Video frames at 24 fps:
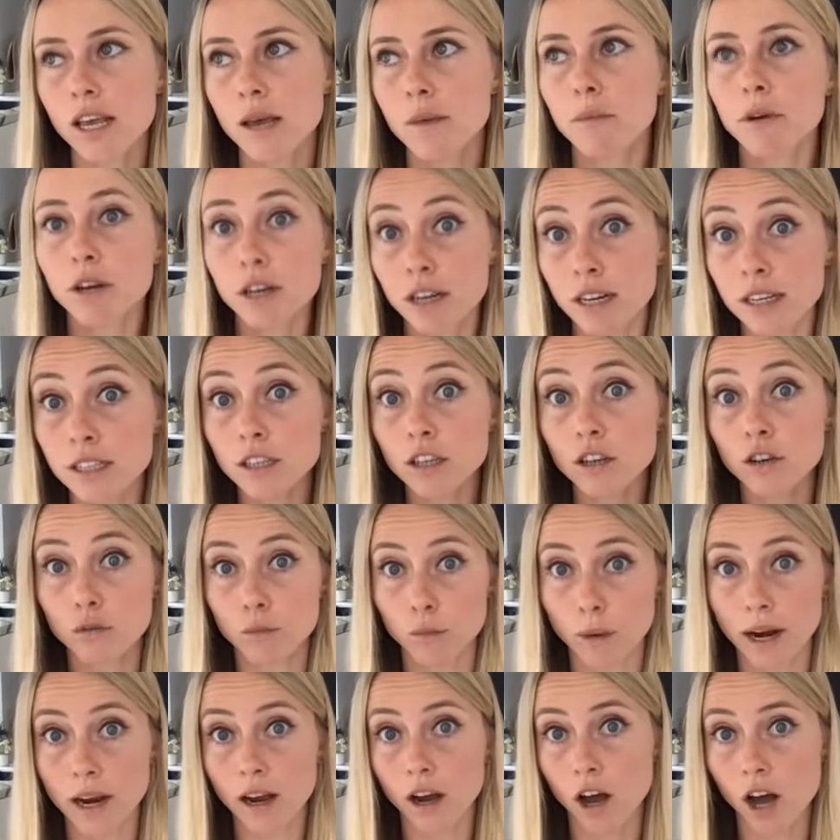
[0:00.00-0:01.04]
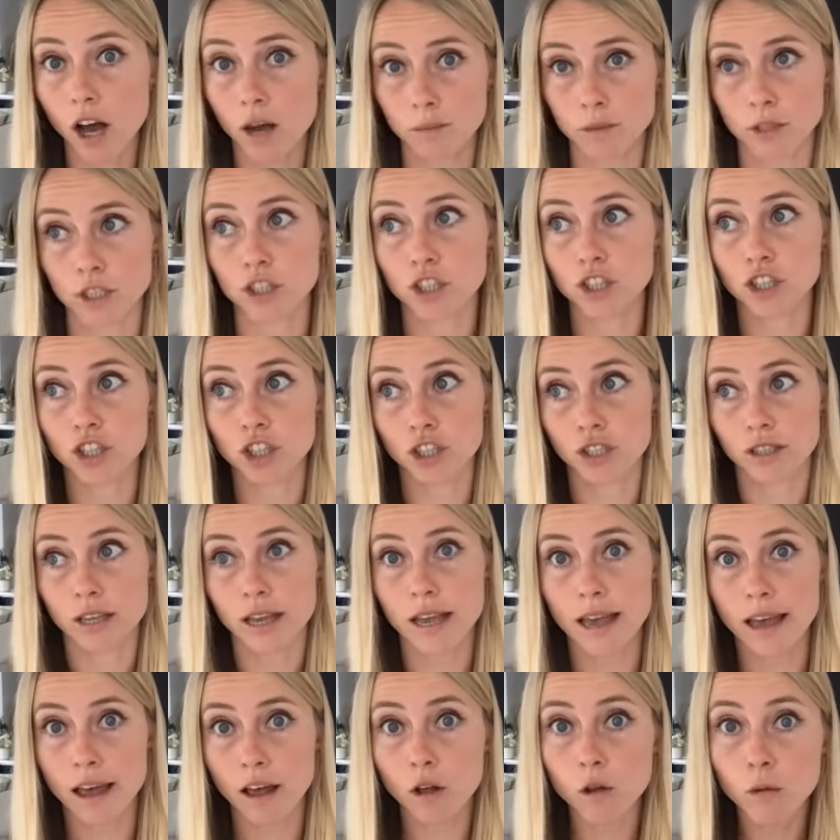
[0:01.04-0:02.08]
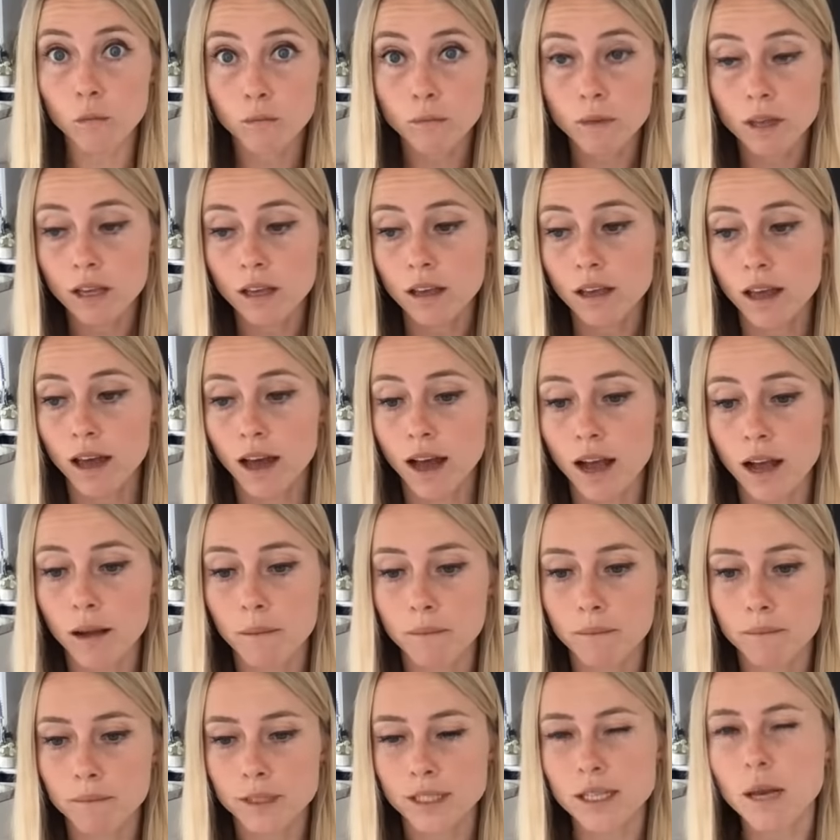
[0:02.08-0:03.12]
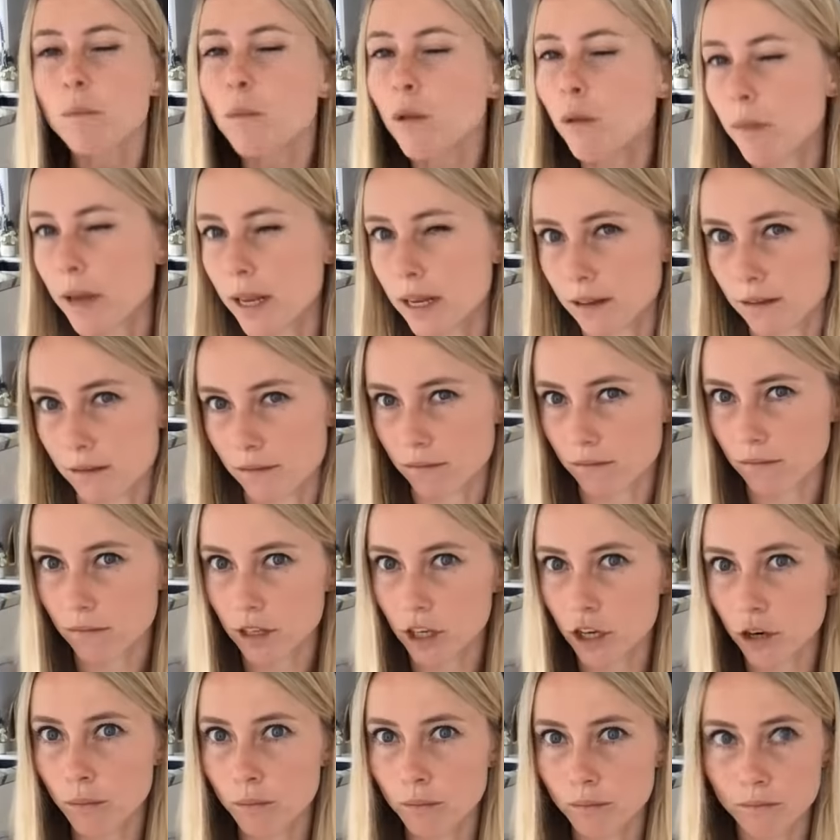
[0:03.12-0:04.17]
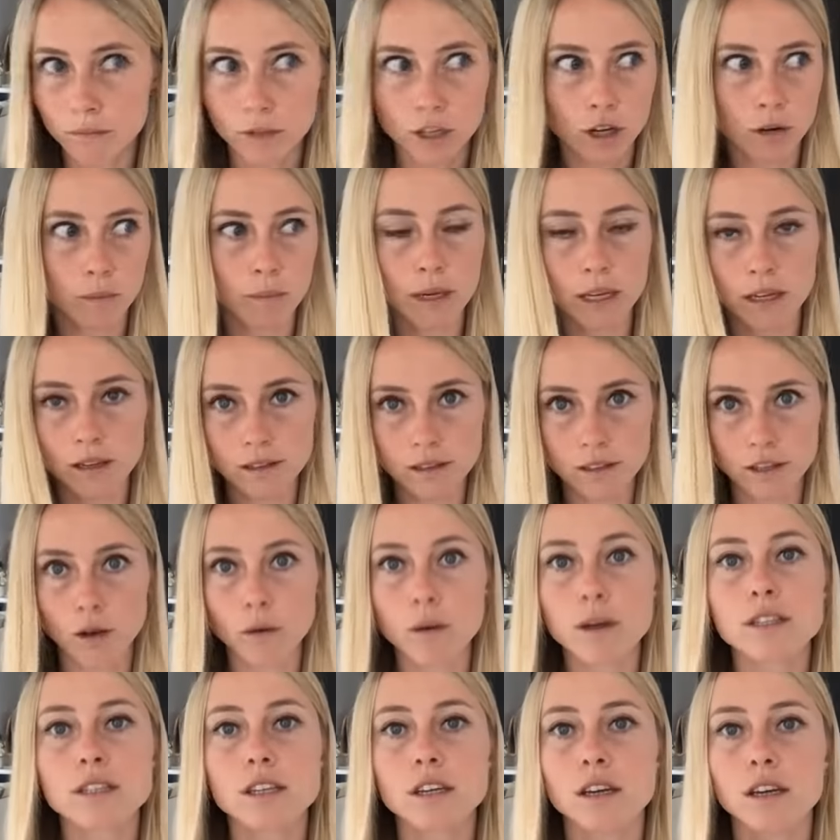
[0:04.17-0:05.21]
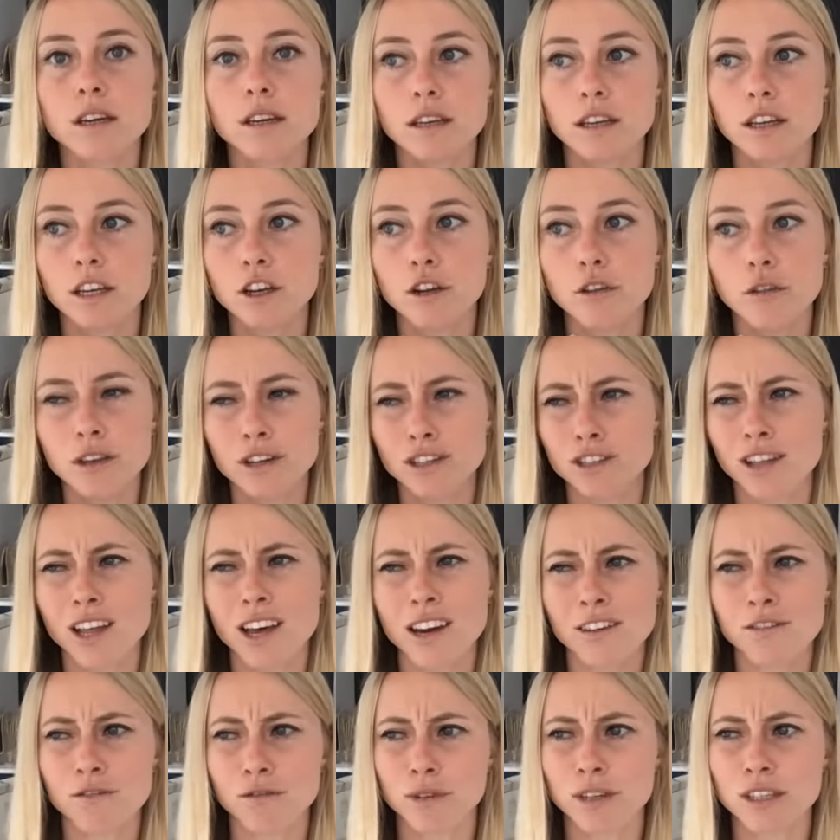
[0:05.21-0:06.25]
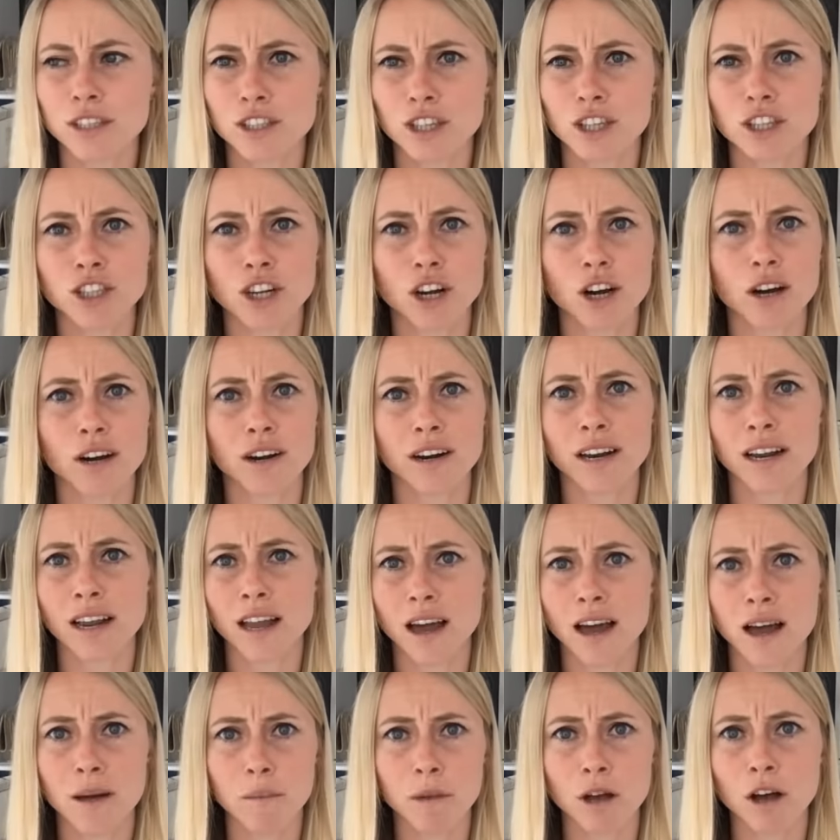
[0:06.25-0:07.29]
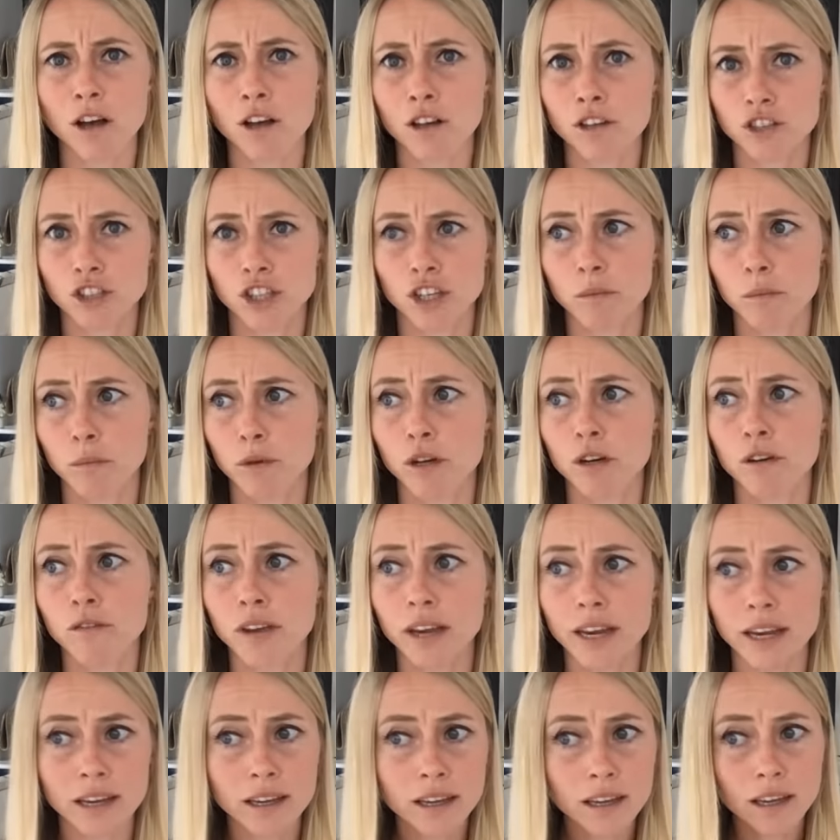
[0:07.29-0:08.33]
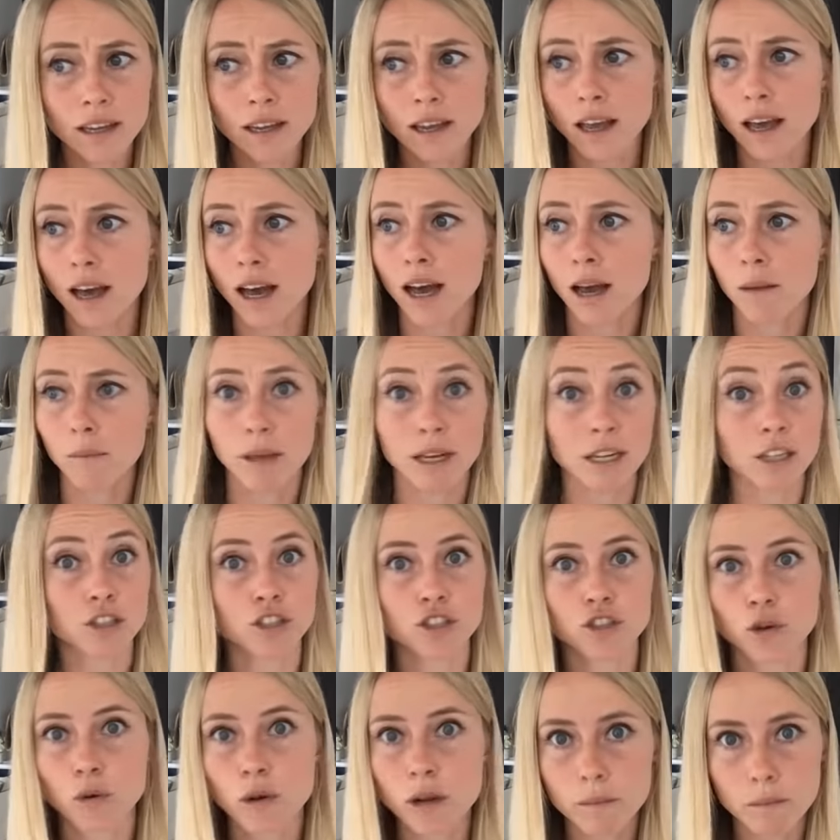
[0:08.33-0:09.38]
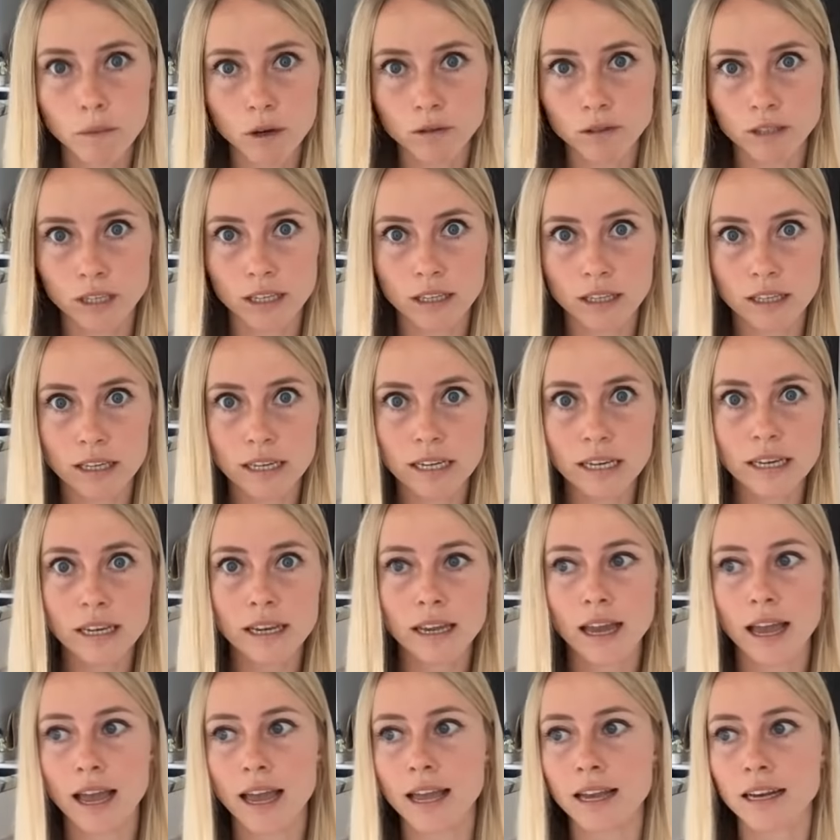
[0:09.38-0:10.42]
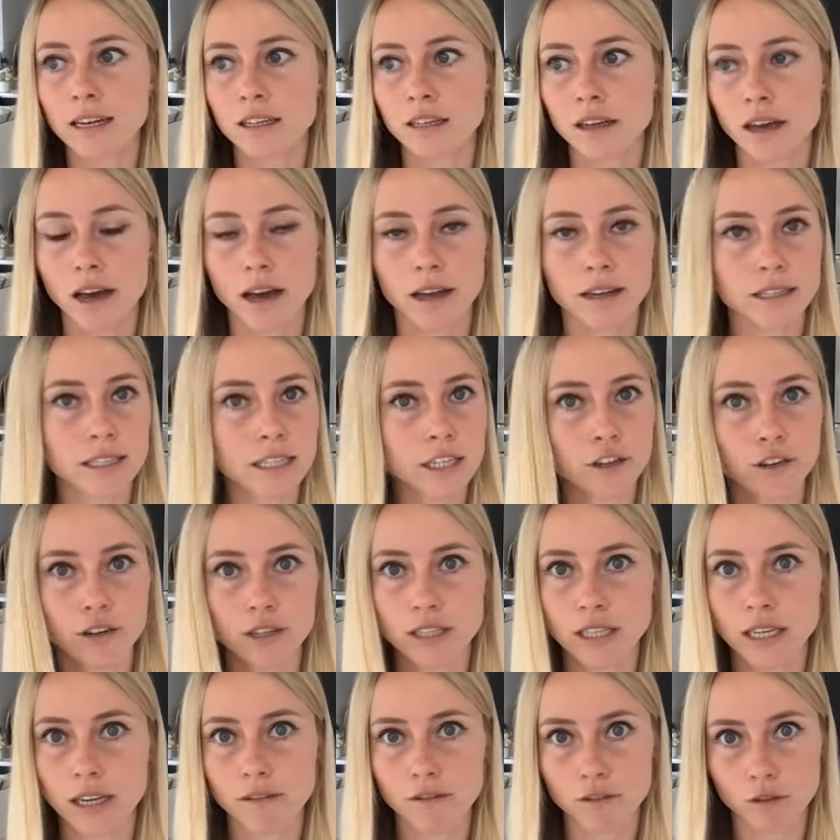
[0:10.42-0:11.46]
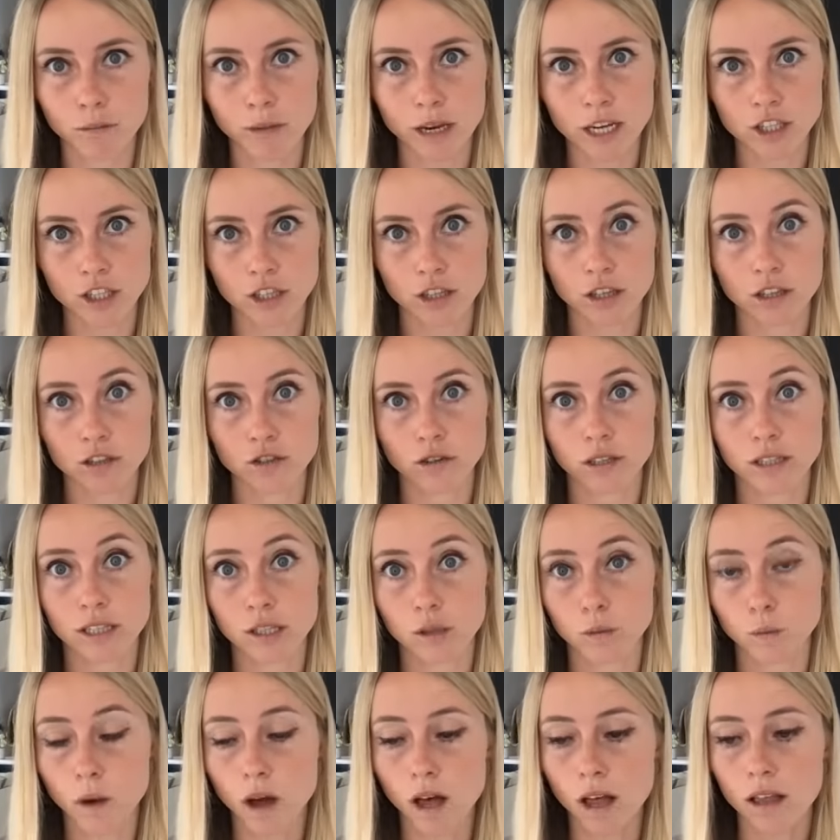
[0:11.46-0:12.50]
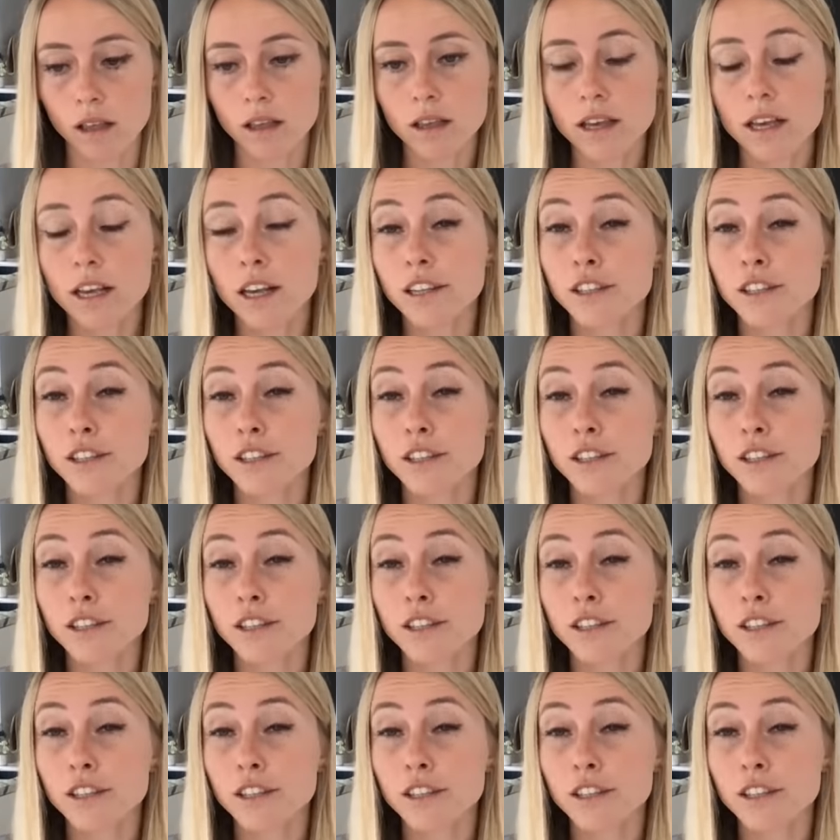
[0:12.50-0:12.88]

but it is a great option to just help um, supplement your your meals, So it's a you know there's a lot of research on um, collagen improving um, like joint motility and uh, decreasing inflammation in the joints as well.